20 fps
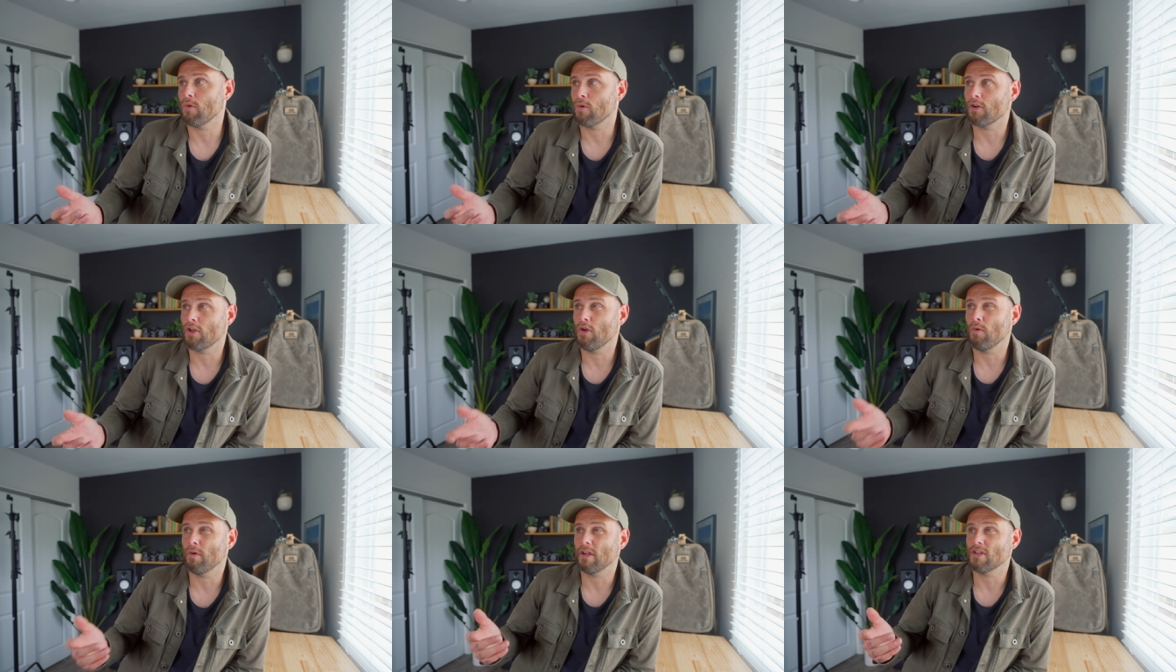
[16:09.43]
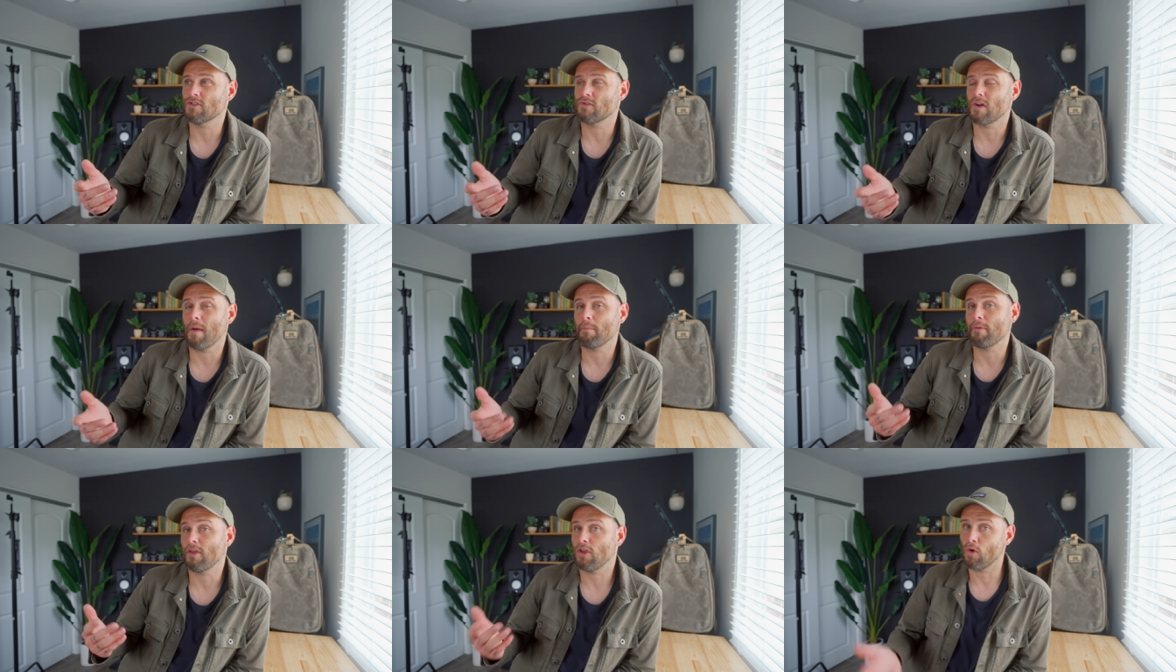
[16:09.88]
or you want to
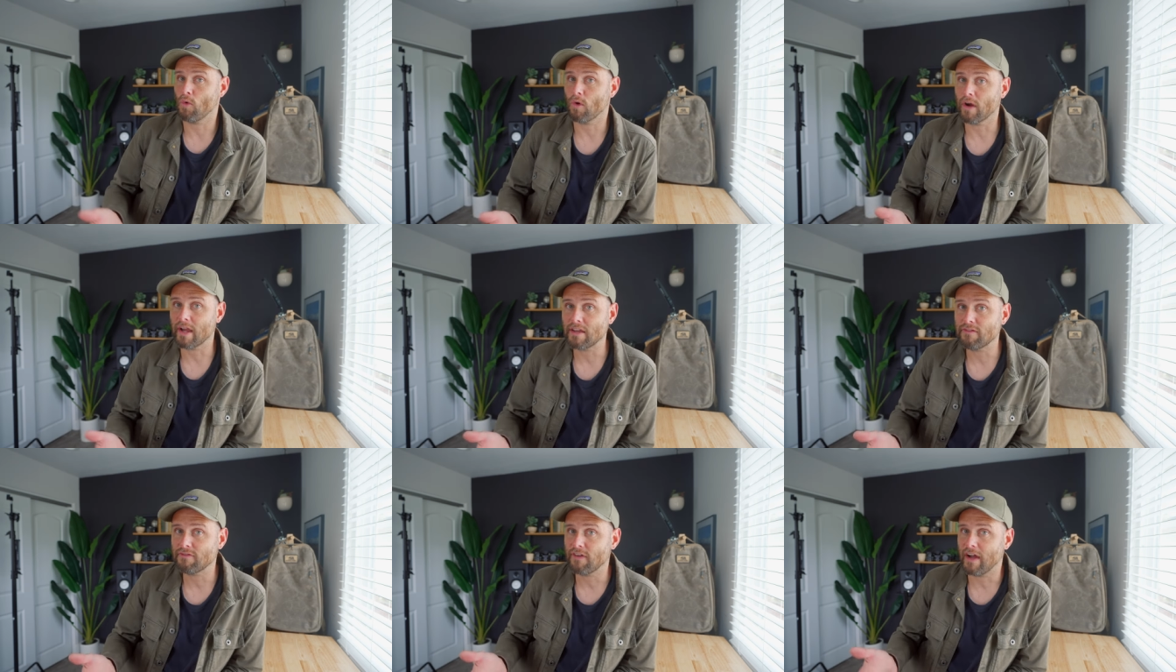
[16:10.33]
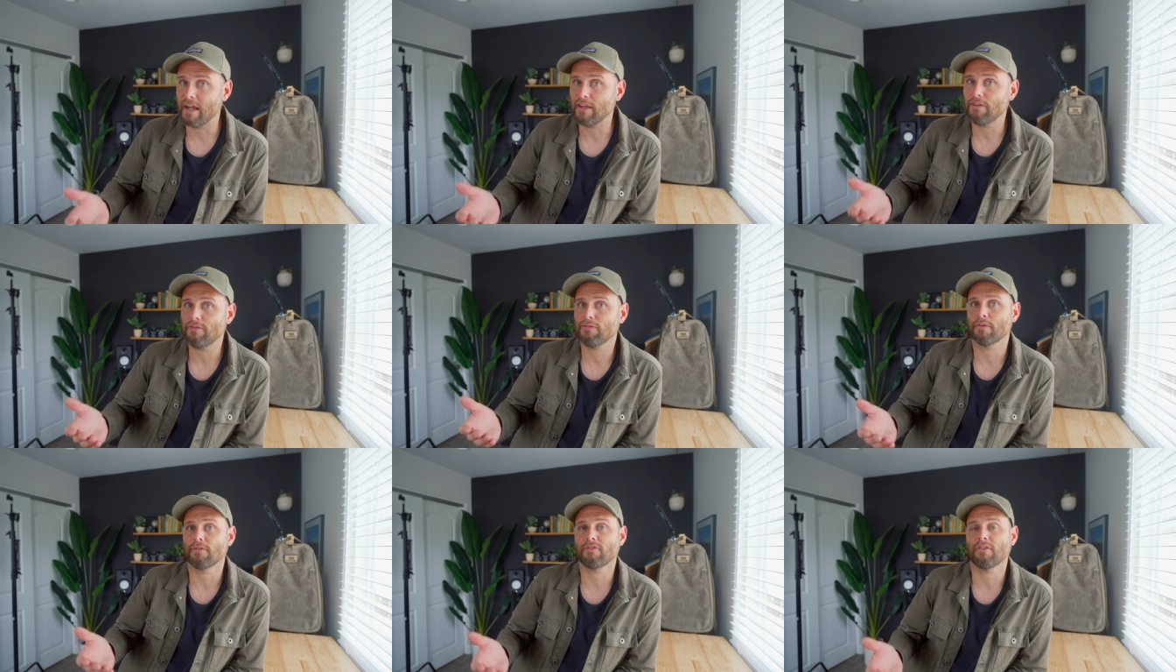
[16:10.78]
drop your
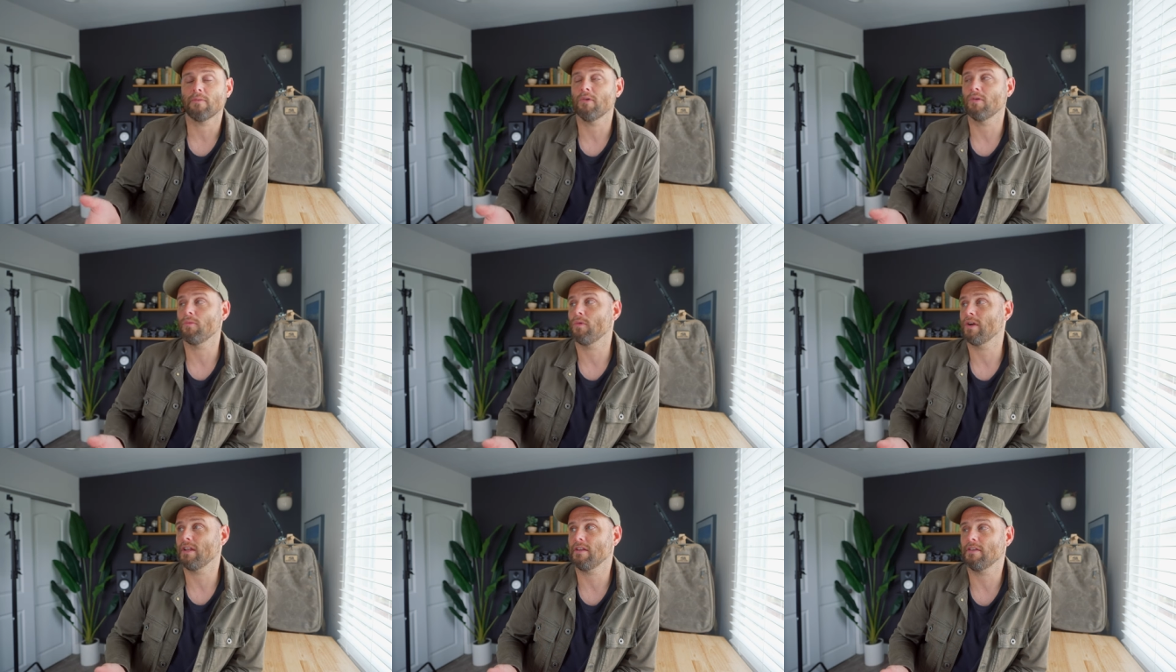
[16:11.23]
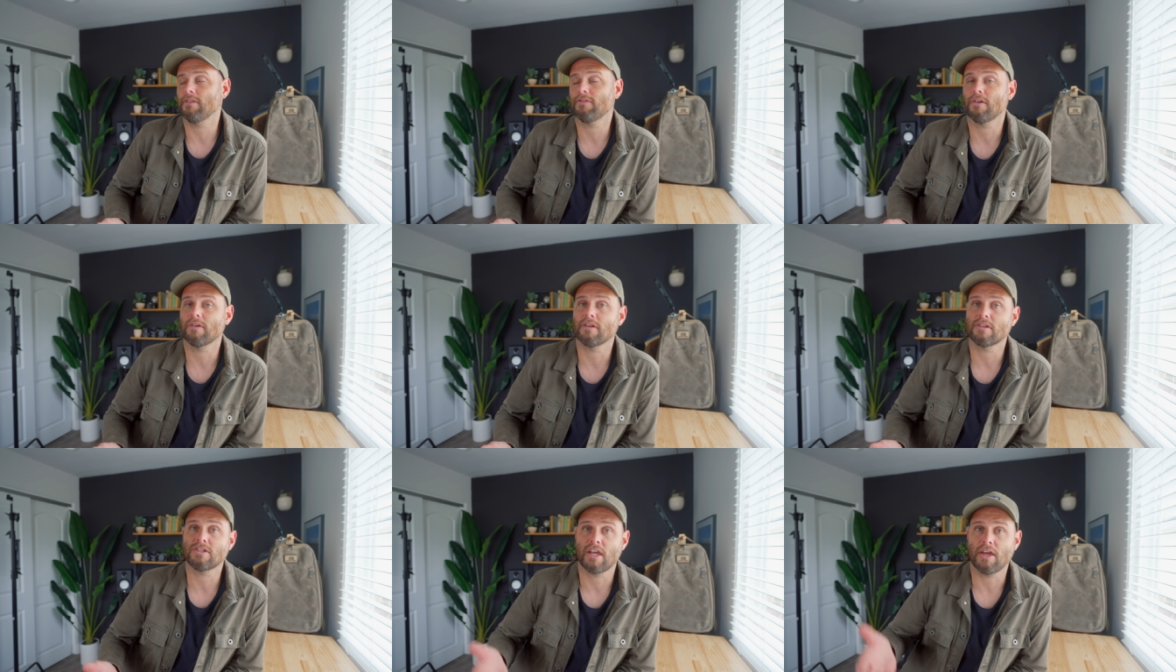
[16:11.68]
advice for someone wanting to
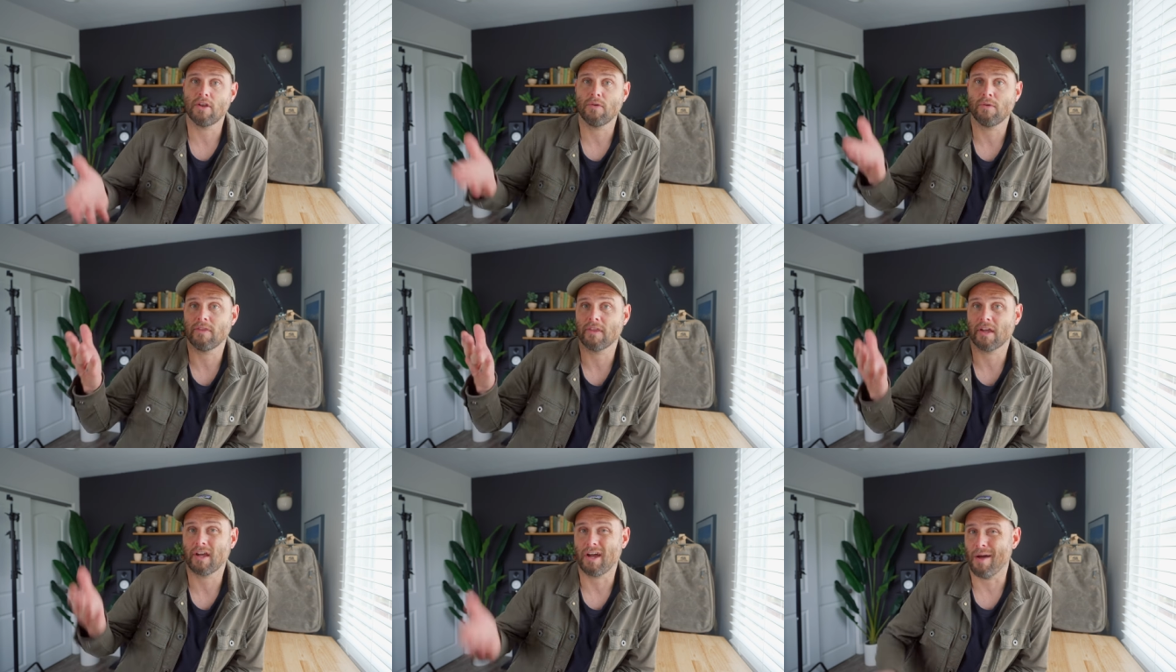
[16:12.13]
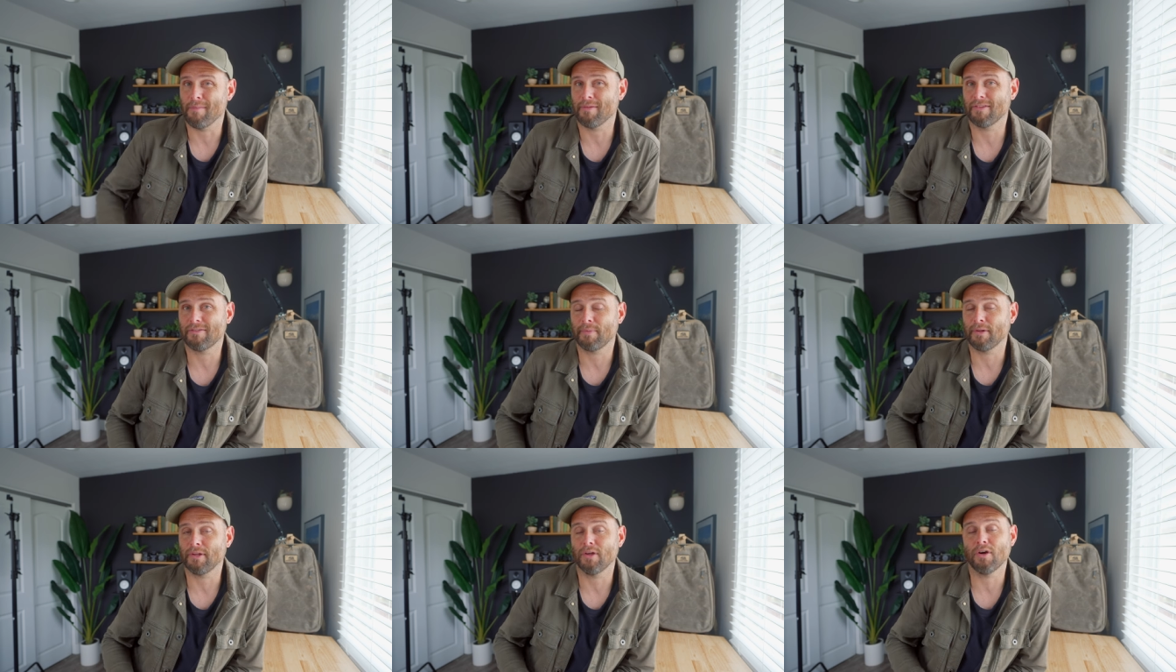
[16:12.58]
start a channel in the
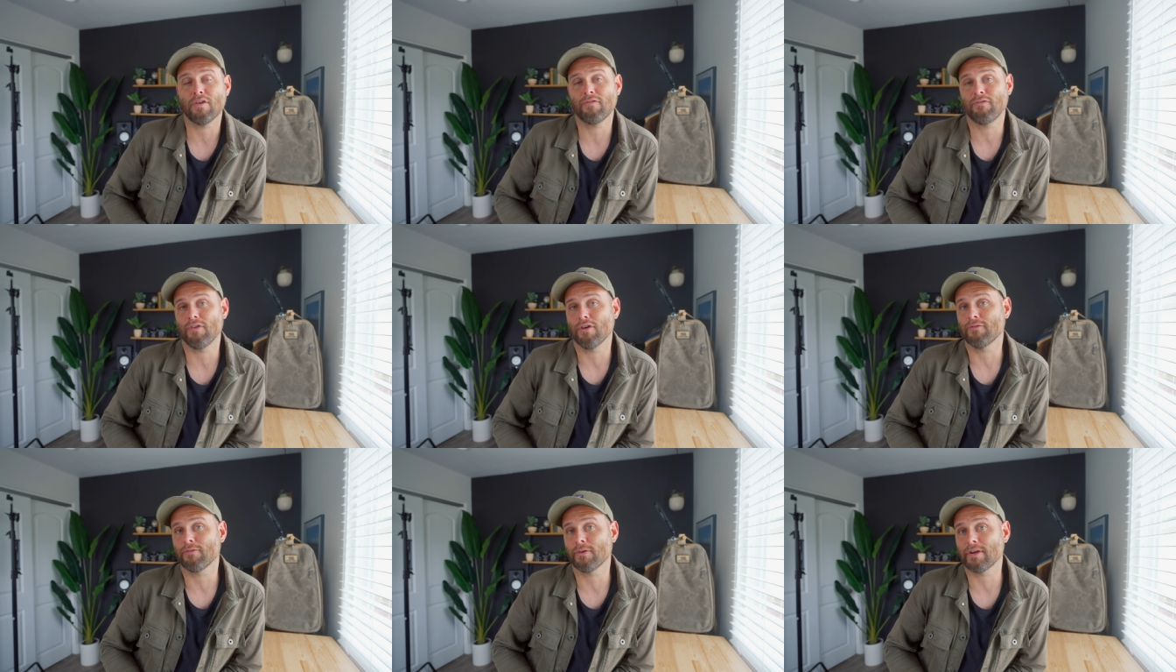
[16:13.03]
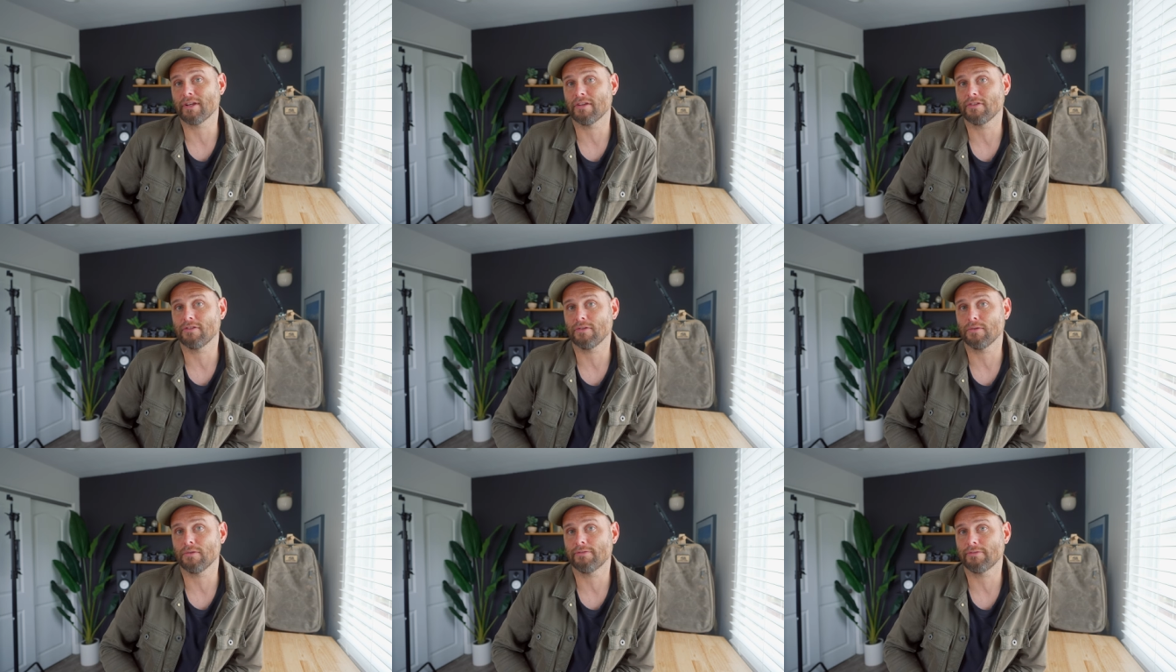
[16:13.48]
comments below, feel free to
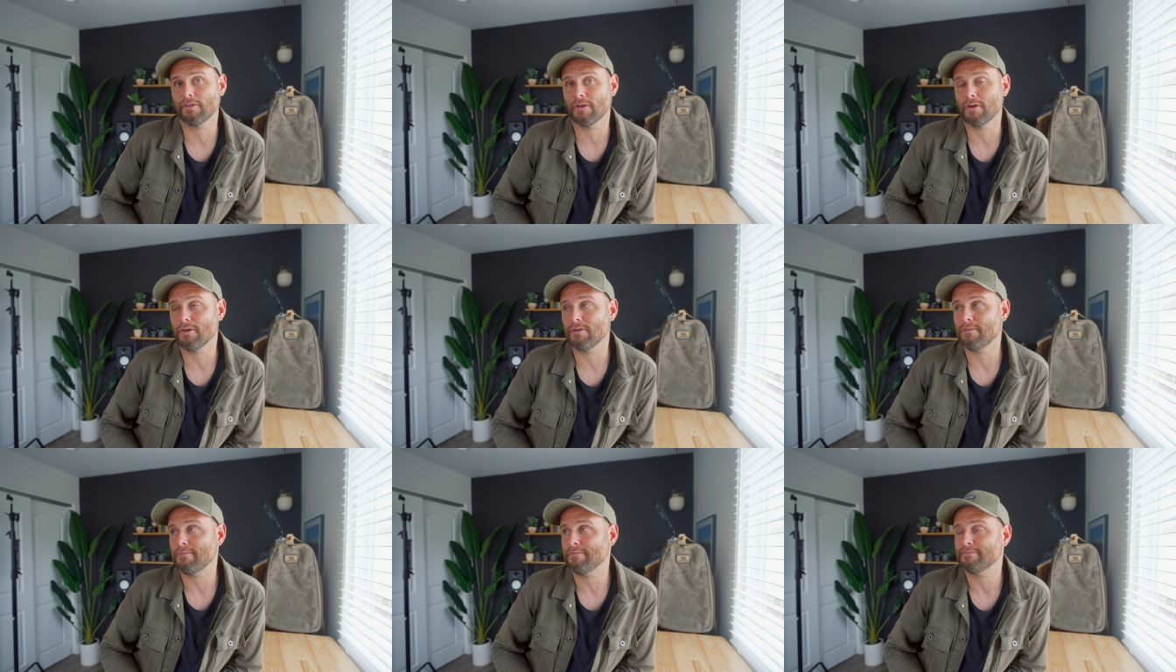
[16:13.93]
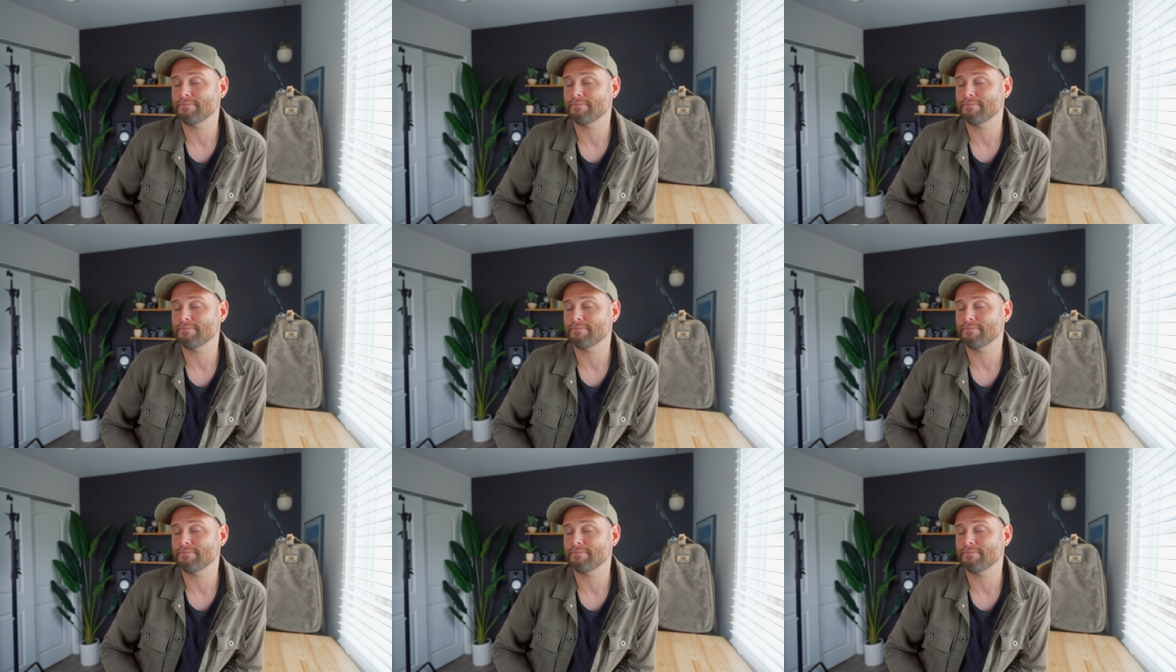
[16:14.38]
do so.